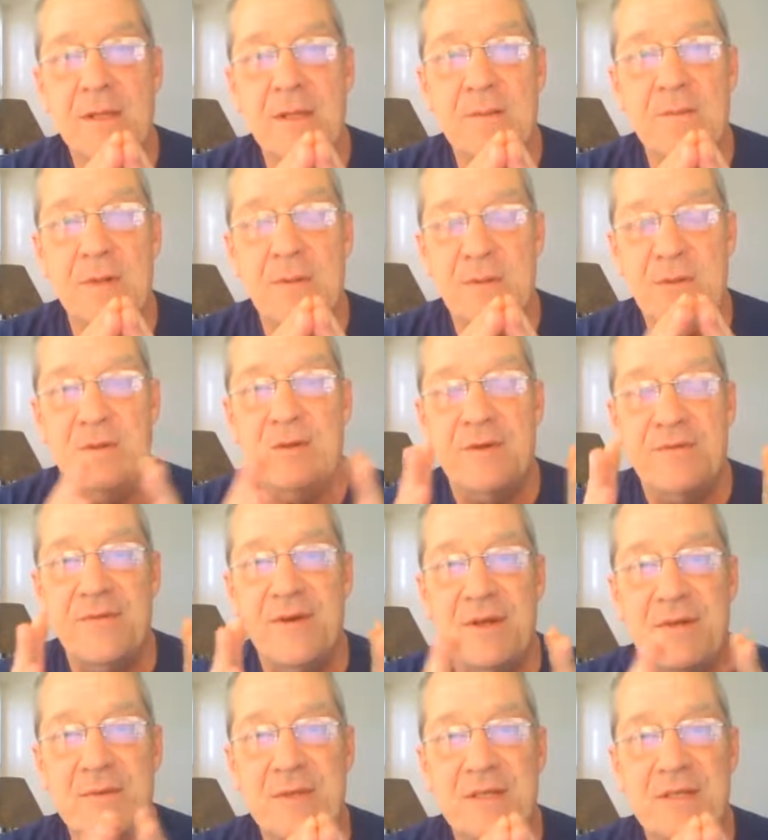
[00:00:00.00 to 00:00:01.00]
where we do our
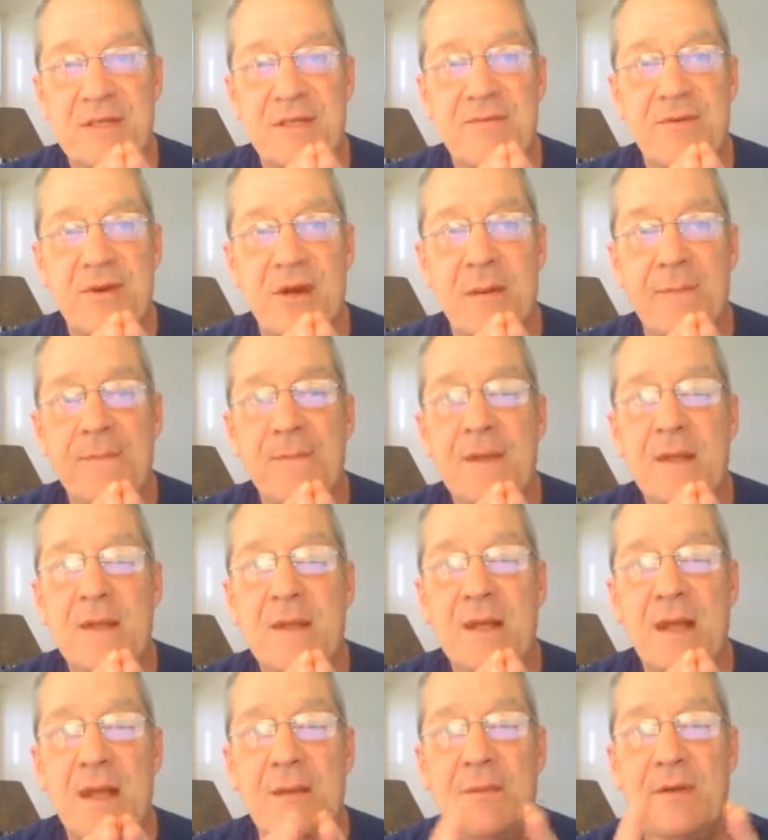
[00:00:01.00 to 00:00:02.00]
fundraising from.
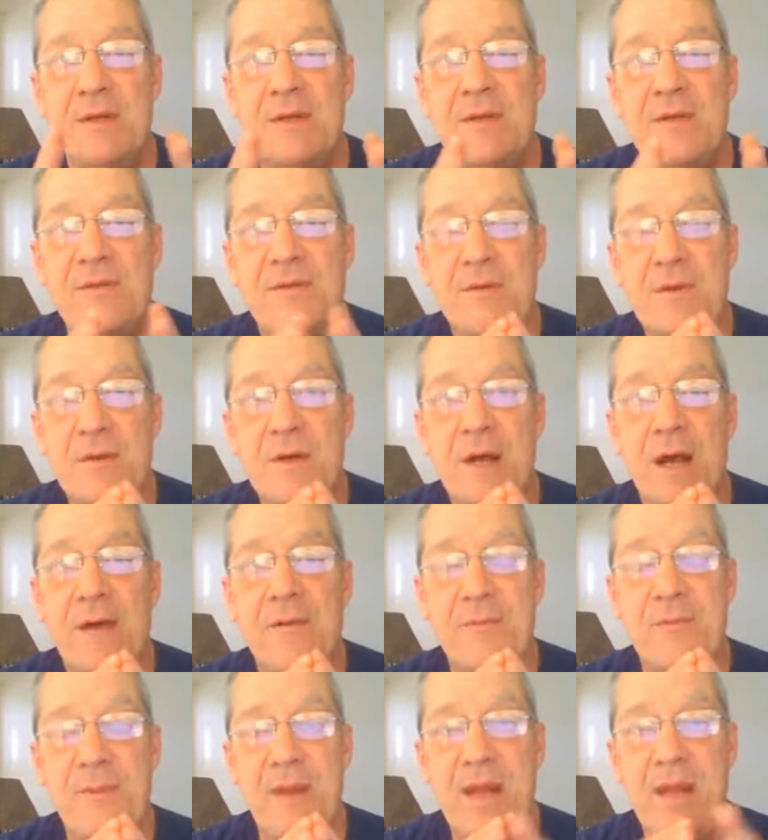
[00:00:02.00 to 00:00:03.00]
And we do it through
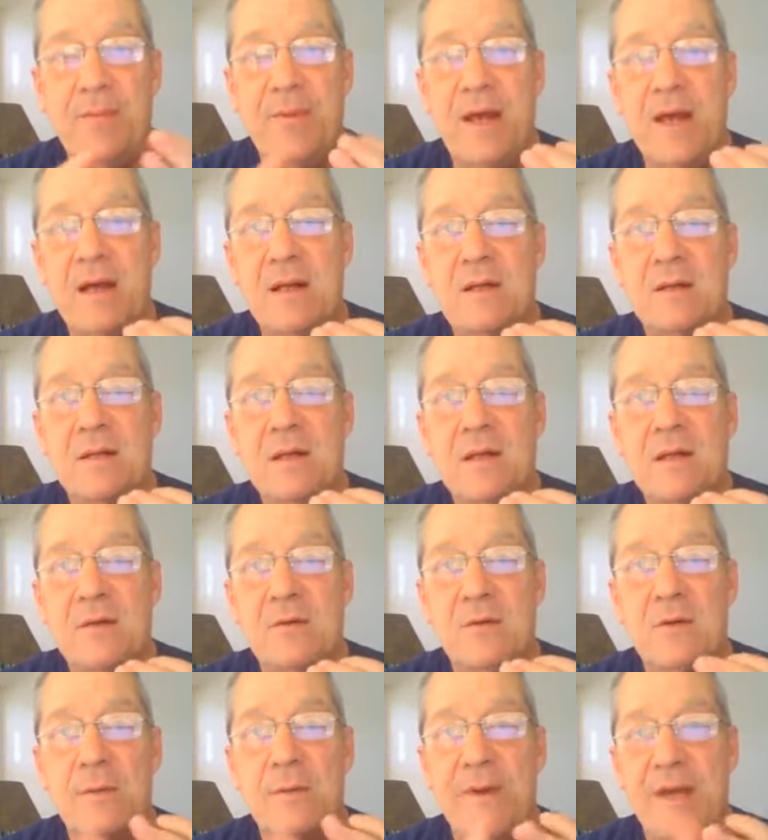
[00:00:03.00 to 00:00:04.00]
either PayPal
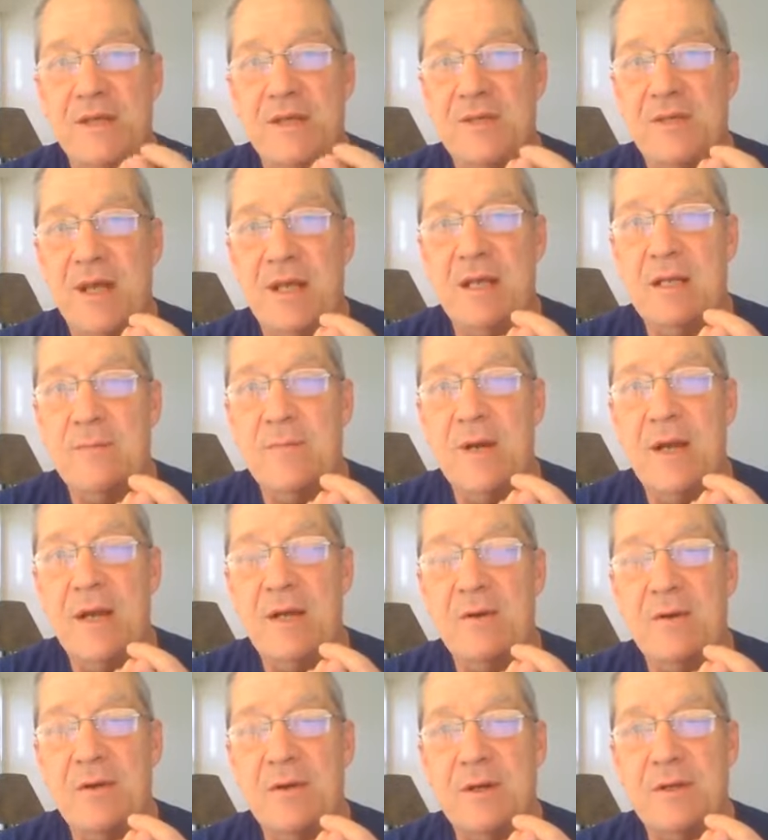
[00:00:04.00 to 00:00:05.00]
or by check and money
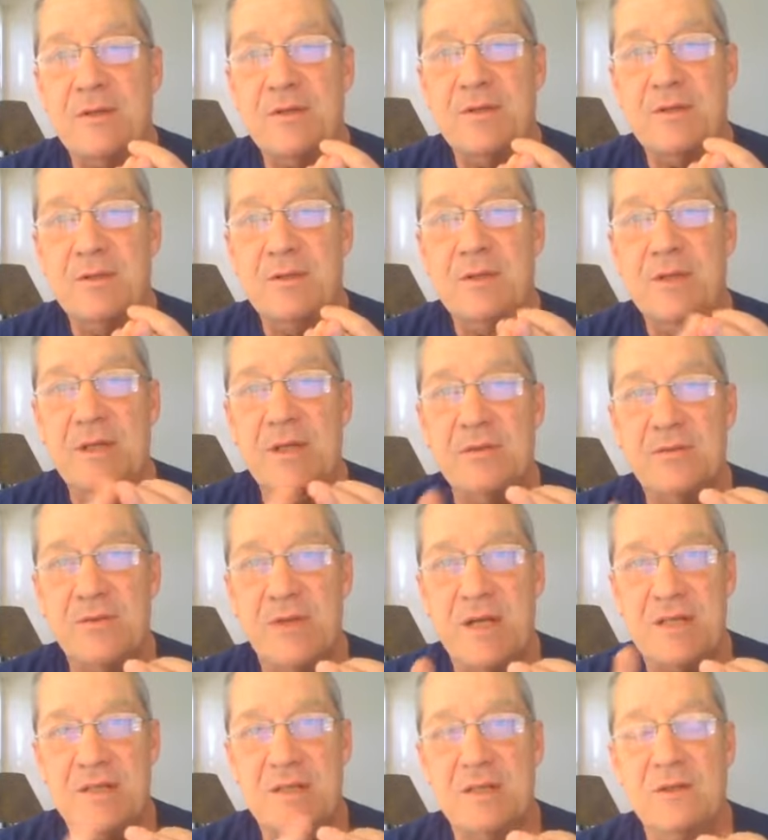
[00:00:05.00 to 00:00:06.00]
order to the
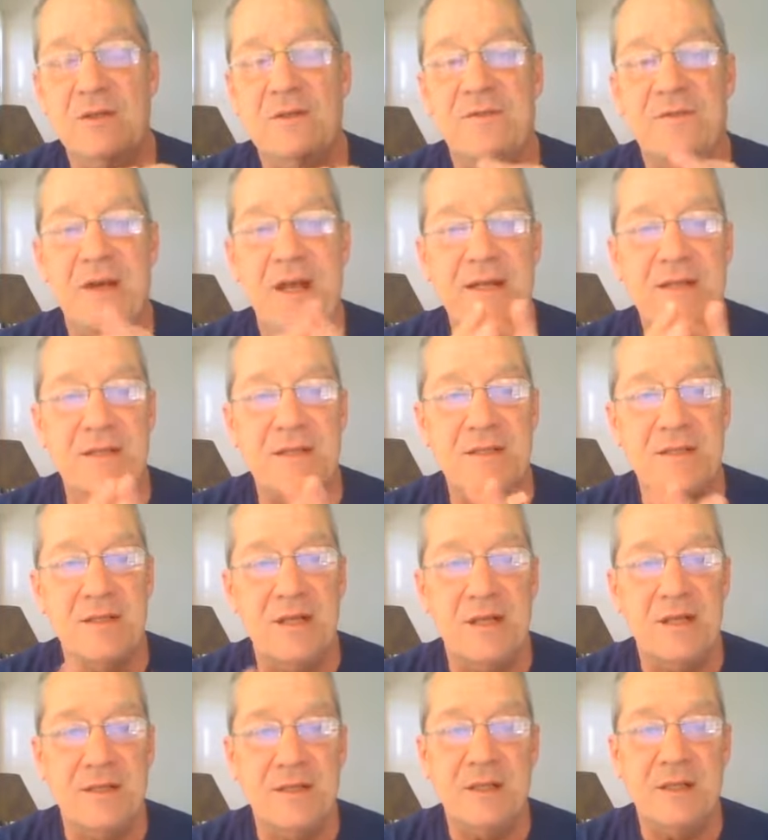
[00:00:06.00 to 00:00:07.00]
address that you'll find
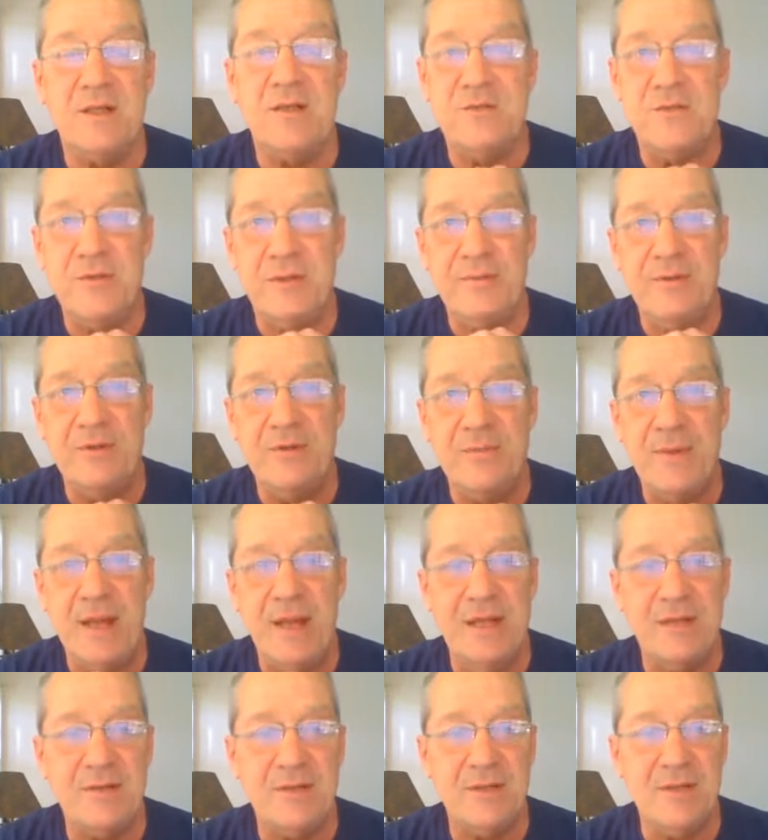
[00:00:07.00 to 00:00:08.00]
listed on the contribute
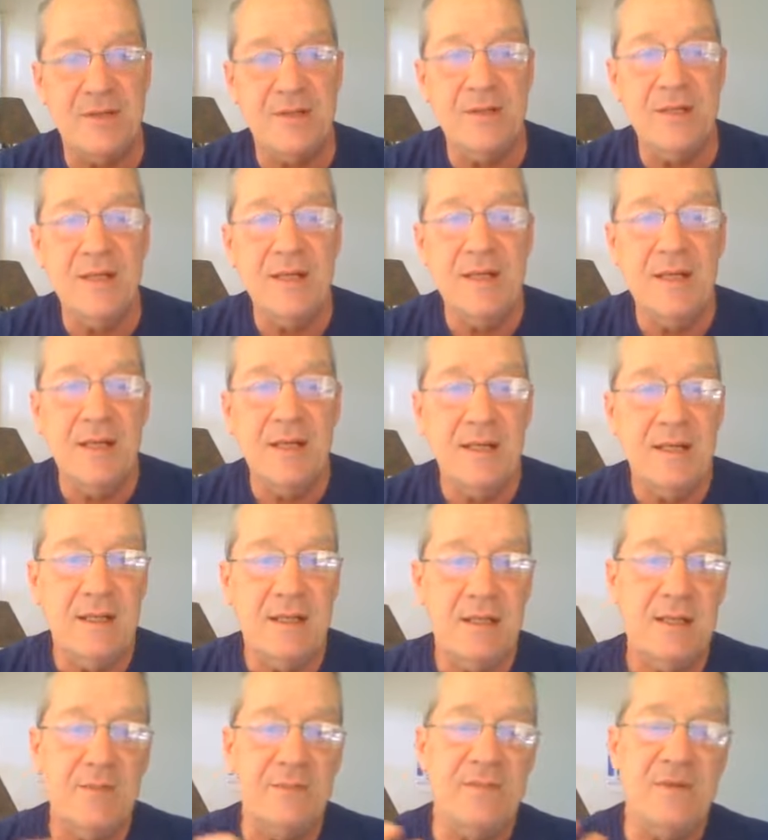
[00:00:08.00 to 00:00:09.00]
page. So
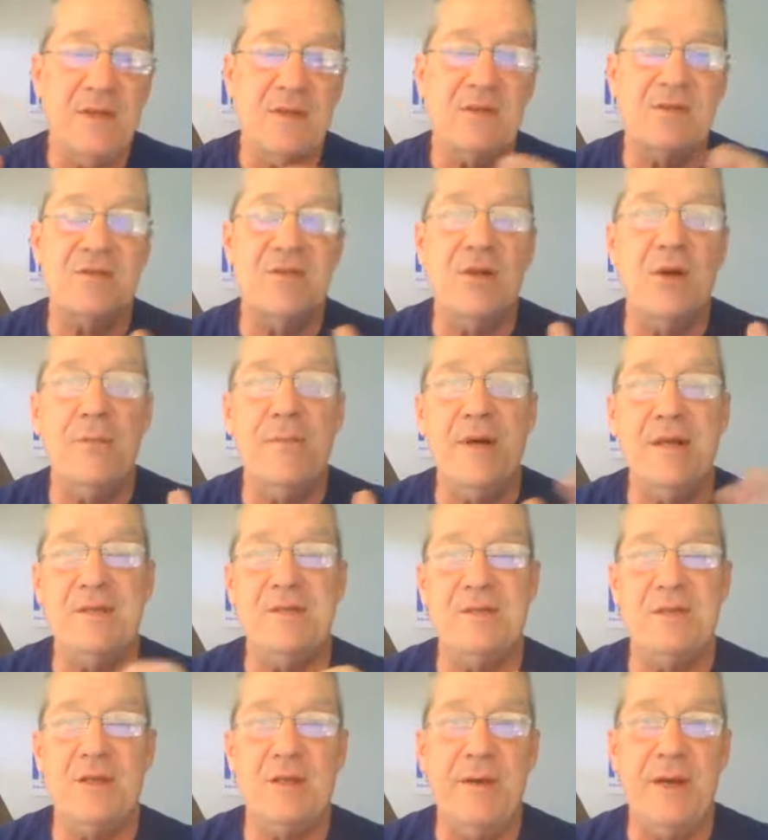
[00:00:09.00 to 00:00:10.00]
there's so
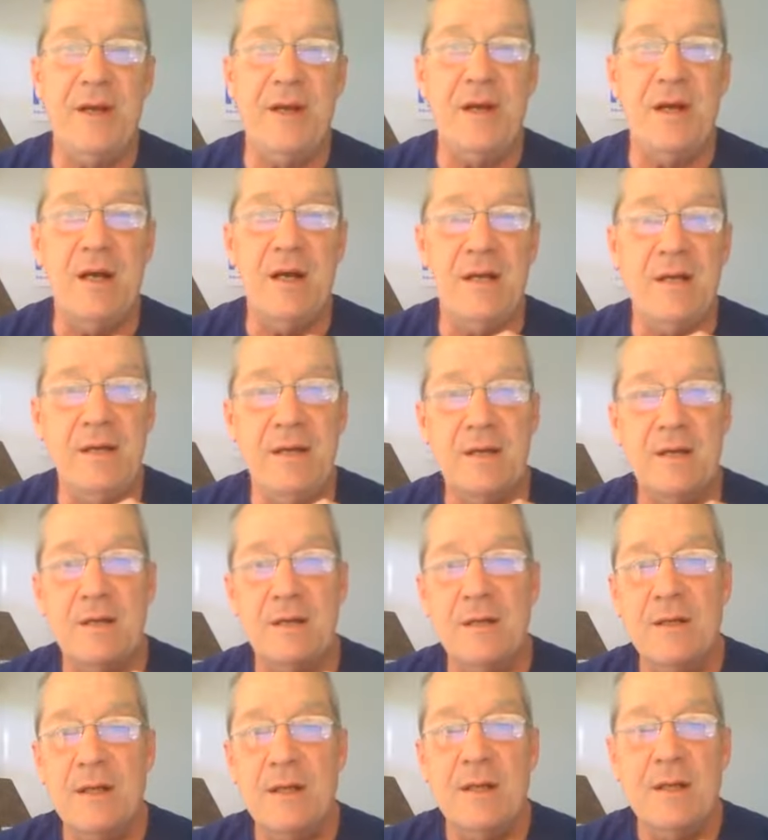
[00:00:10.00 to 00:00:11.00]
much going on
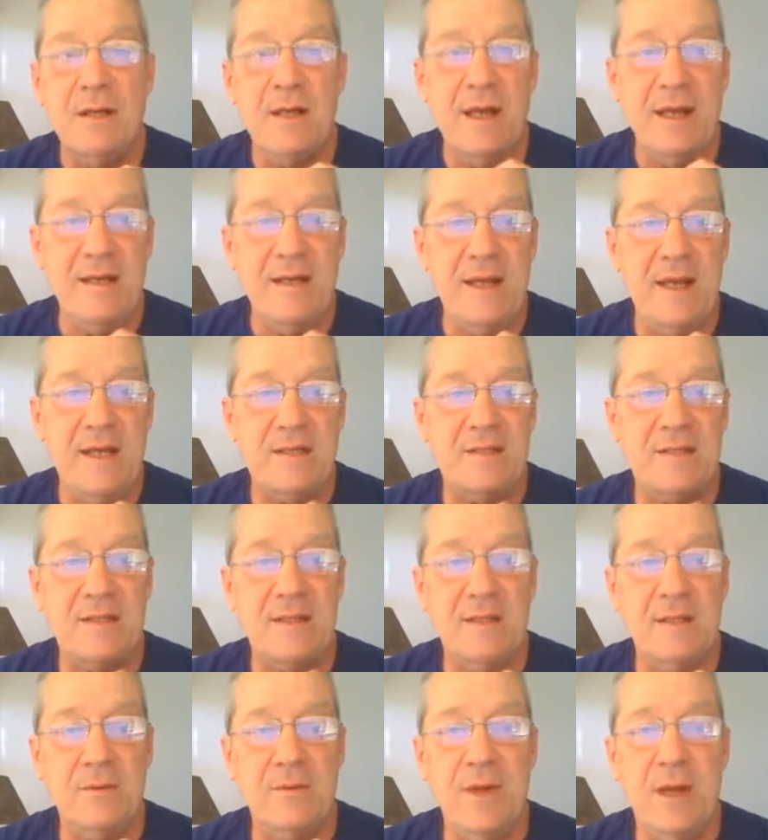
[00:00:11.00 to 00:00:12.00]
here at
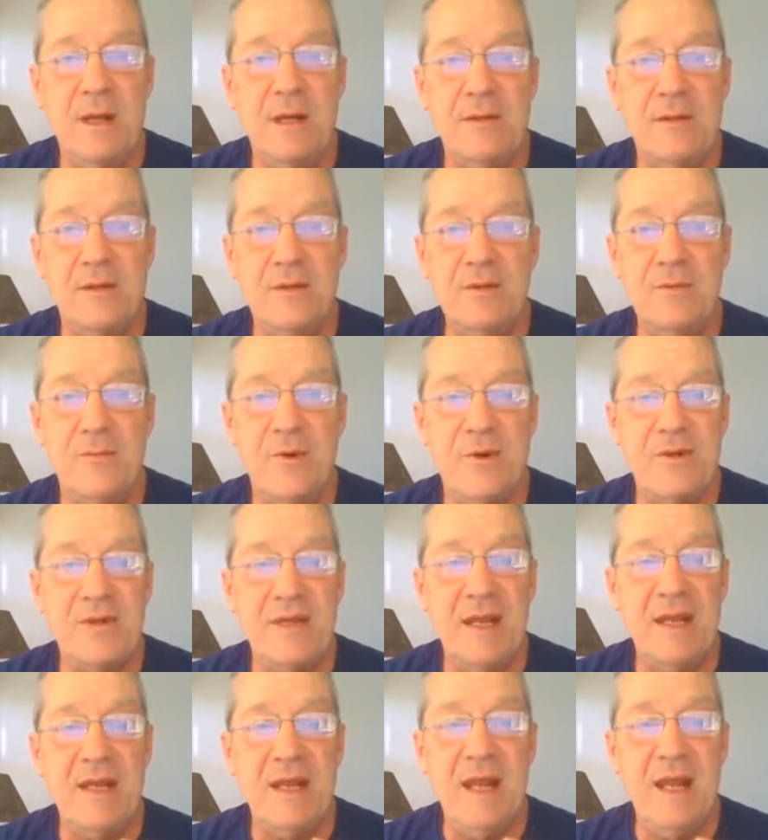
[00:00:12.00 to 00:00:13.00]
NAASCA, the new
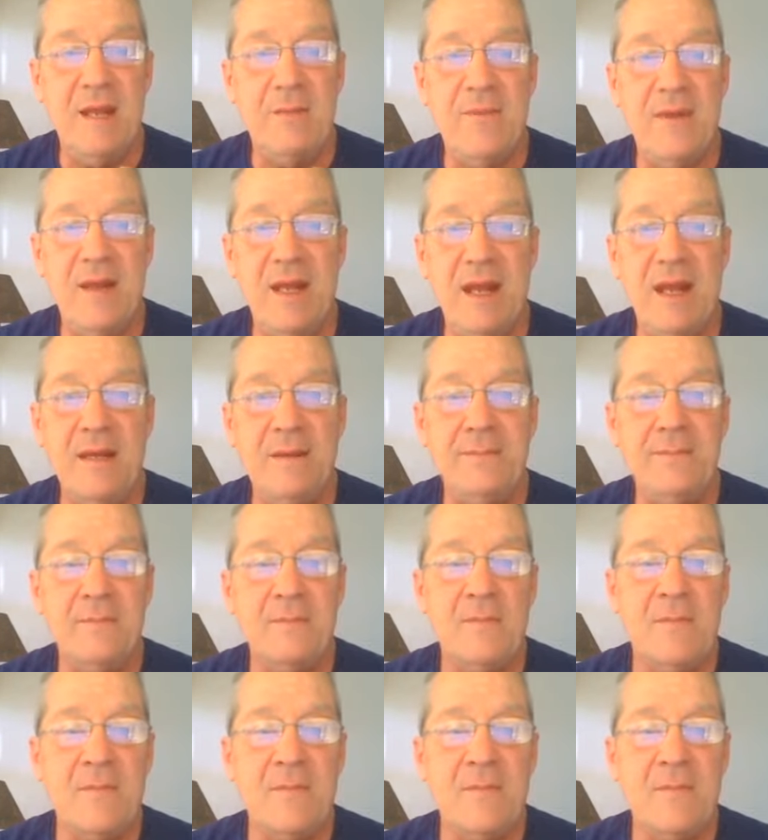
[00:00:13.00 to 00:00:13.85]
birthday campaign,